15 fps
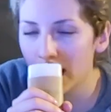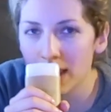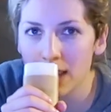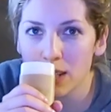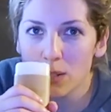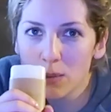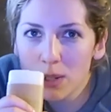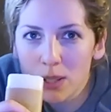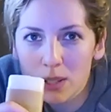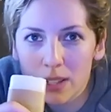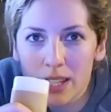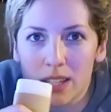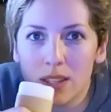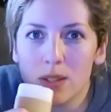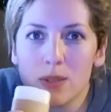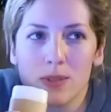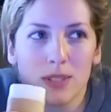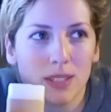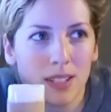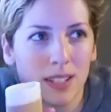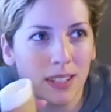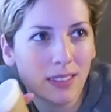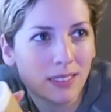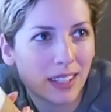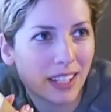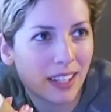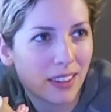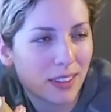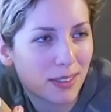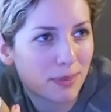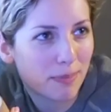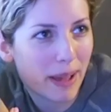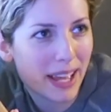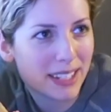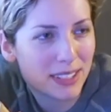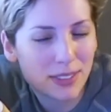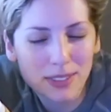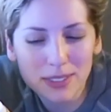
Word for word: yeah, I don't want to like use any like other bad